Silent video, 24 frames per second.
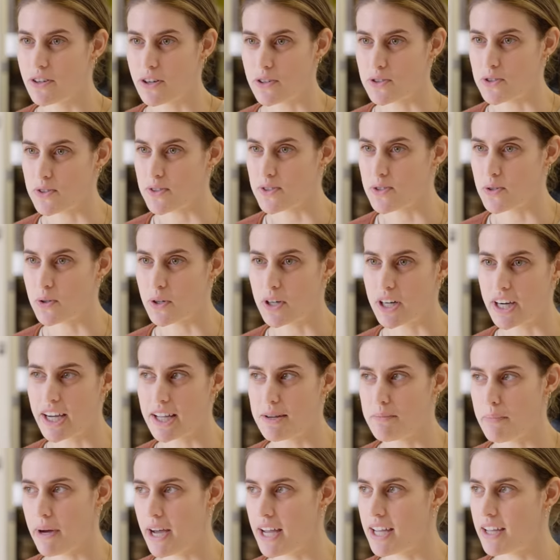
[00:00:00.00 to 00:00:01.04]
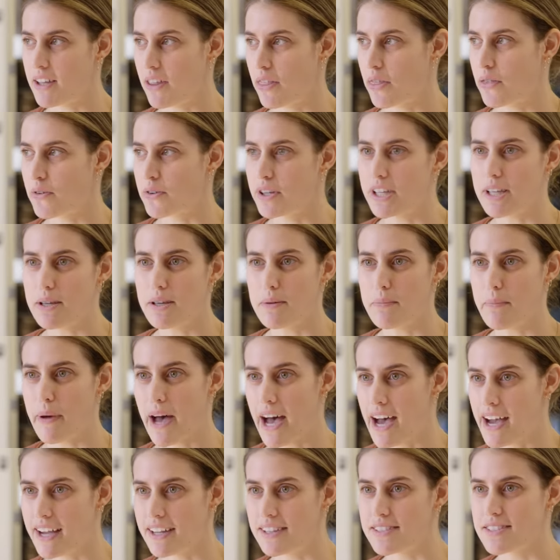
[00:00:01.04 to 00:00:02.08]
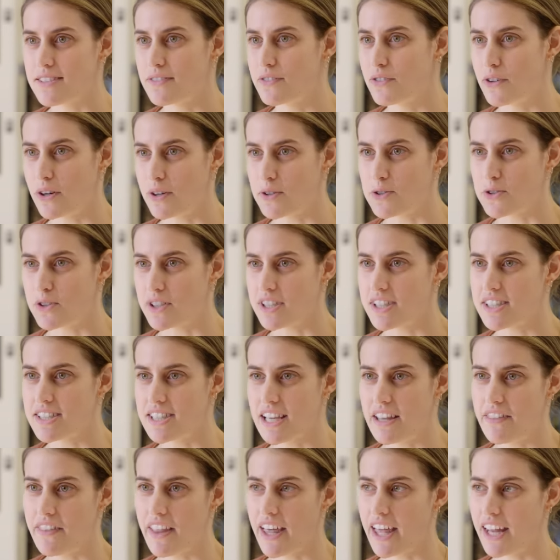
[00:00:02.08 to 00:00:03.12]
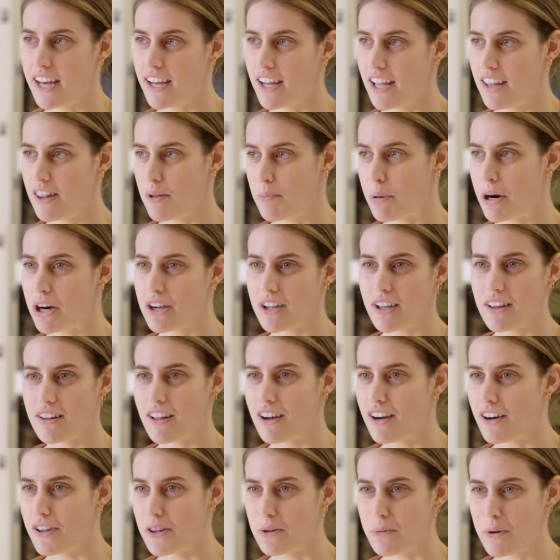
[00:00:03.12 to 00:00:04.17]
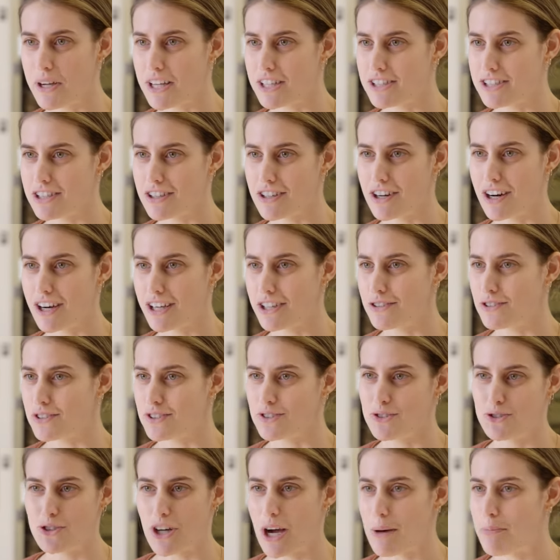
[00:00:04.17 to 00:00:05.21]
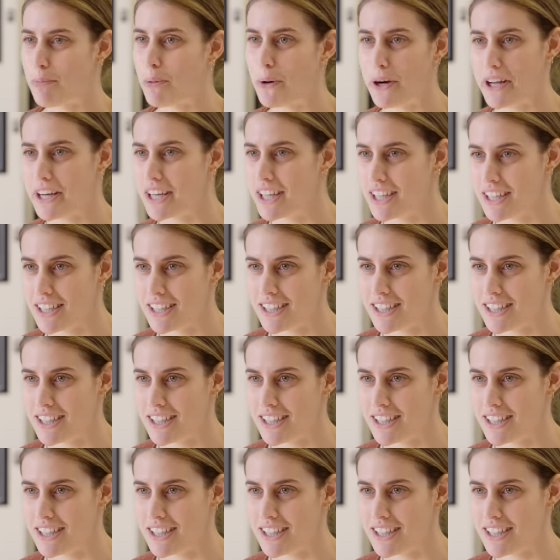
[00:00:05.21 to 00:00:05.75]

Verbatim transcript: grocery store and buying three bags of groceries, and then in the parking lot on the way to your car, you just drop one,